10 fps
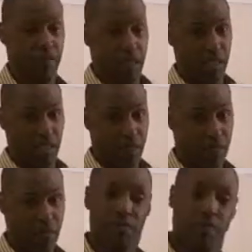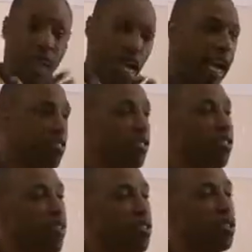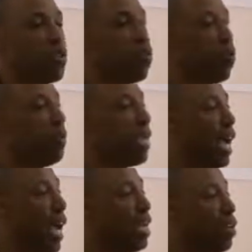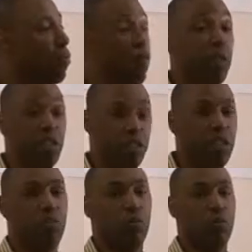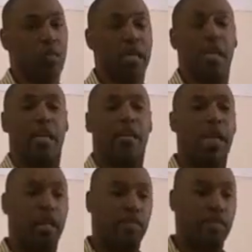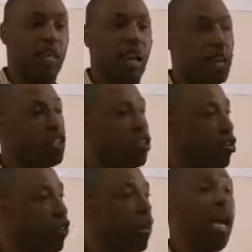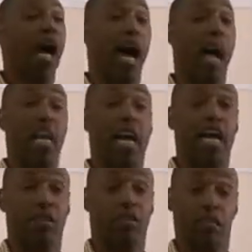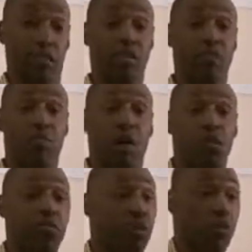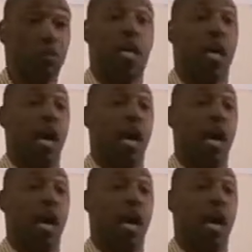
investors. And angel investors are normally high net worth individuals that have decided that, you know what, I like the business model you've shown.